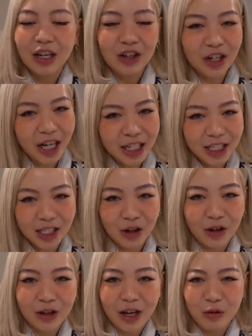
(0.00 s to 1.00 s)
you guys
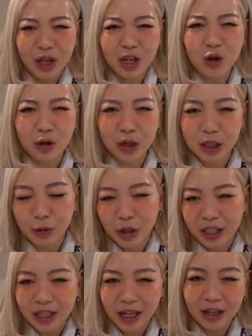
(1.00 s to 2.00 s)
know that with the KAWS
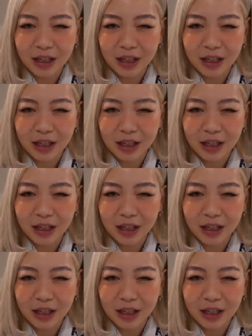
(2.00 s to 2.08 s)
one site,